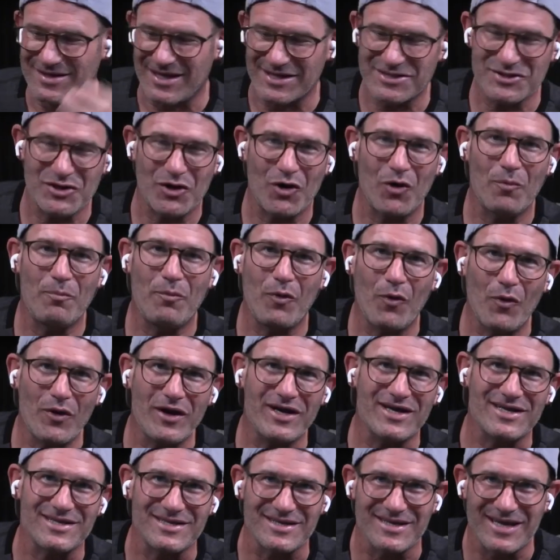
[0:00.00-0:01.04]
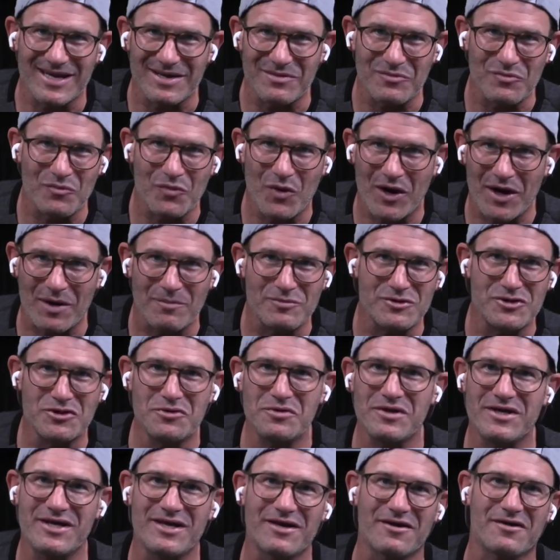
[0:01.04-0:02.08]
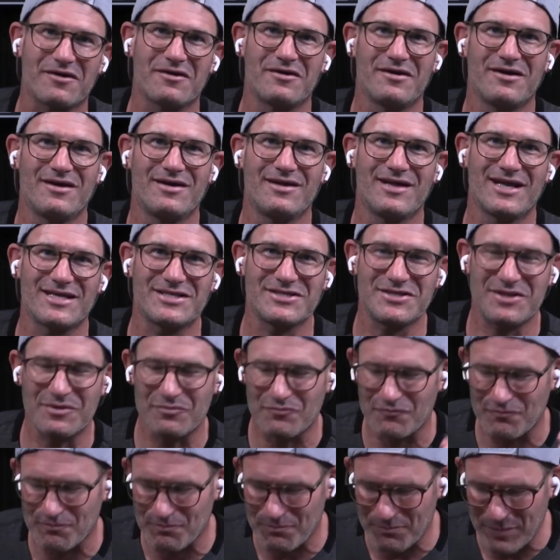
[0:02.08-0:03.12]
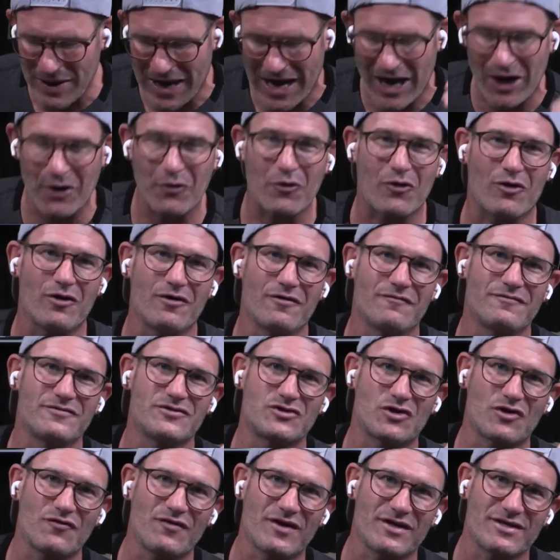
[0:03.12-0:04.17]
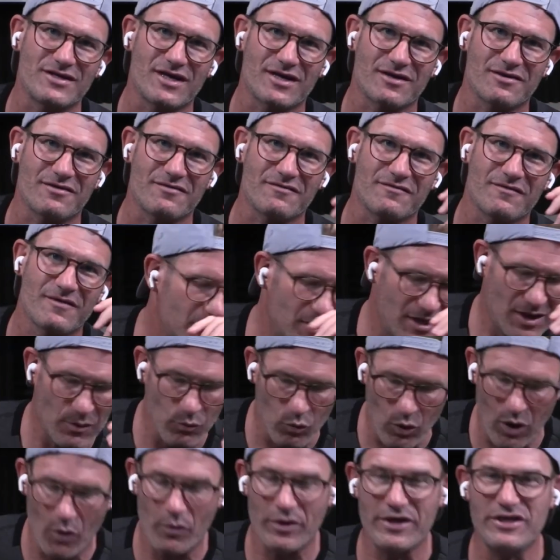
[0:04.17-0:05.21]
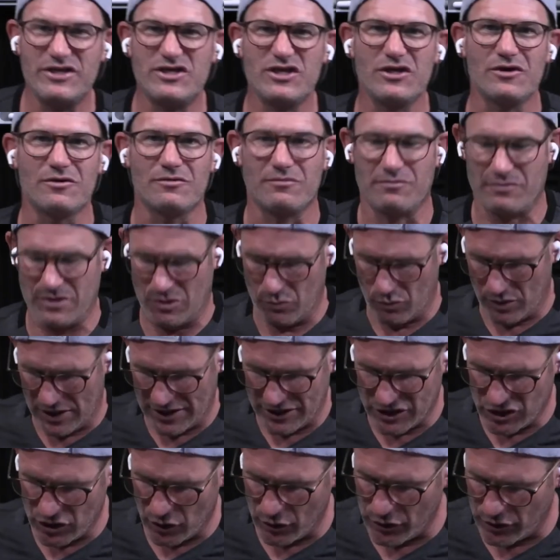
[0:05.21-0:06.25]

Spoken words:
That's the whole point in what I'm doing here. That's the power of Survey Detective and what we do and what I show